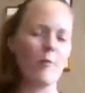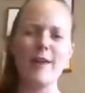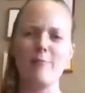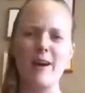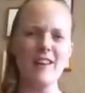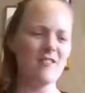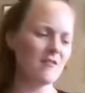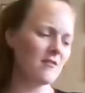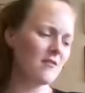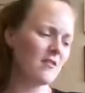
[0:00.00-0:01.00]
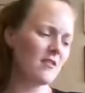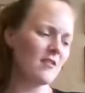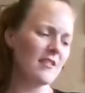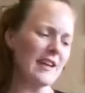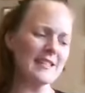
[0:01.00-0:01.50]
wait, what?
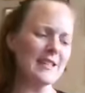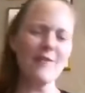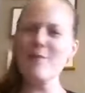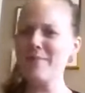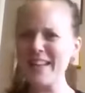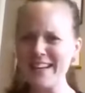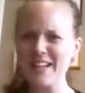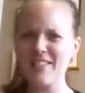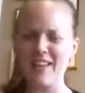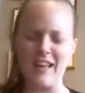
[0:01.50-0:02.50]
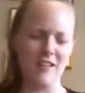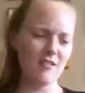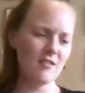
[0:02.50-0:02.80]
That doesn't even mean anything.